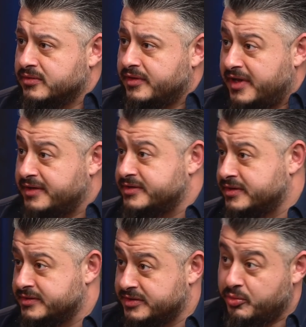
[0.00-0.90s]
thing
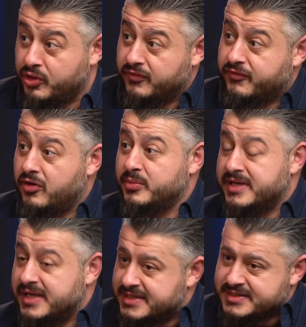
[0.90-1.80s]
to pull from
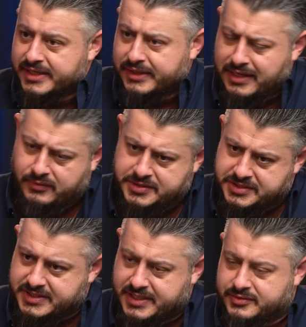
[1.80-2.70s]
in the design language,
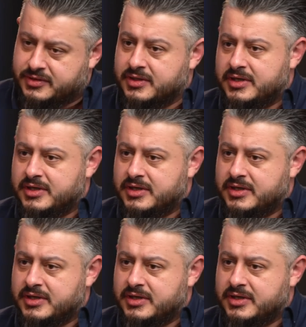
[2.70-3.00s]
etc.